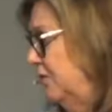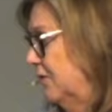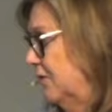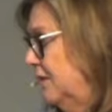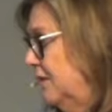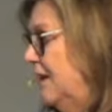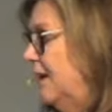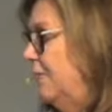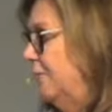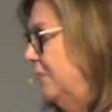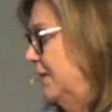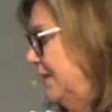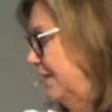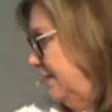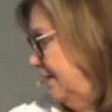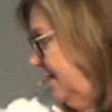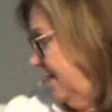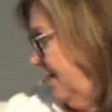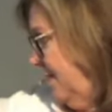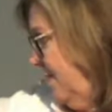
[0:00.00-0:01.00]
you, but
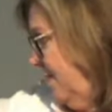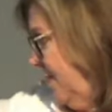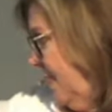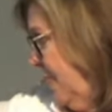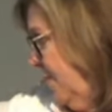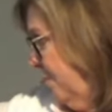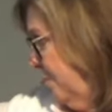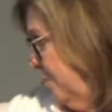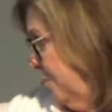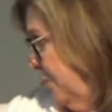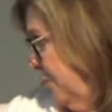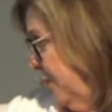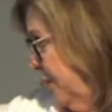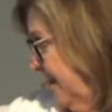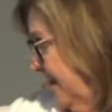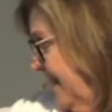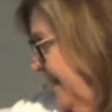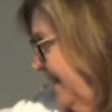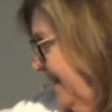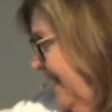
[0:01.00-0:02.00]
it's in that
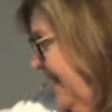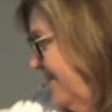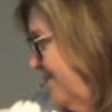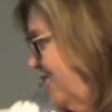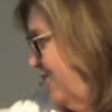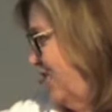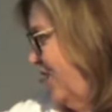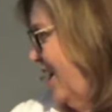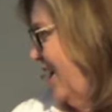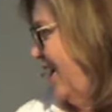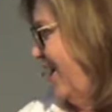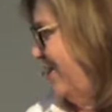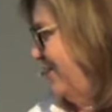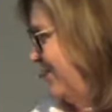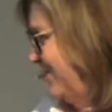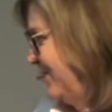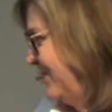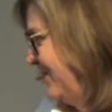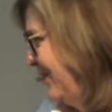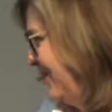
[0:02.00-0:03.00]
book on that
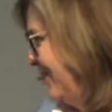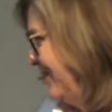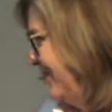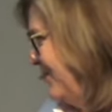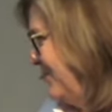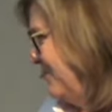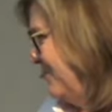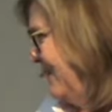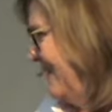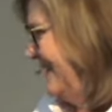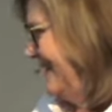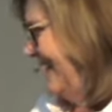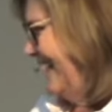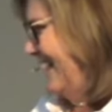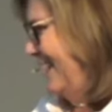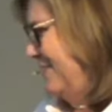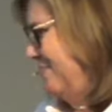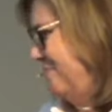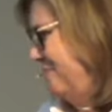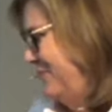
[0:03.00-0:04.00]
chair. Judy, could you bring
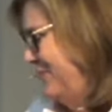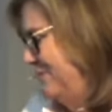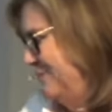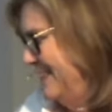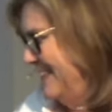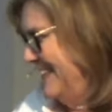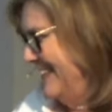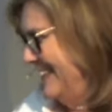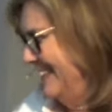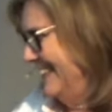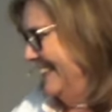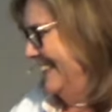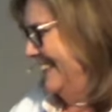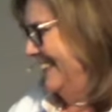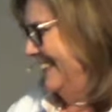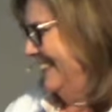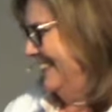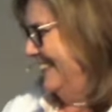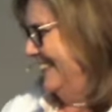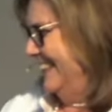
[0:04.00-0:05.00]
that up for me?
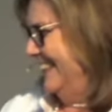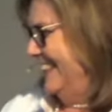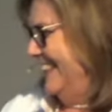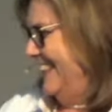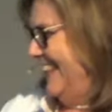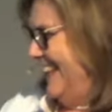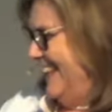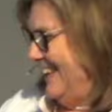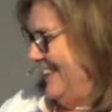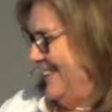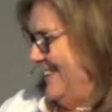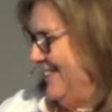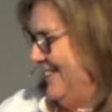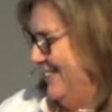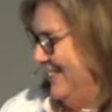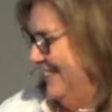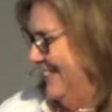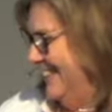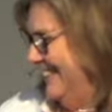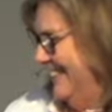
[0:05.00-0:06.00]
Thank
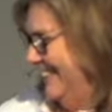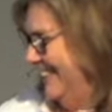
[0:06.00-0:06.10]
you.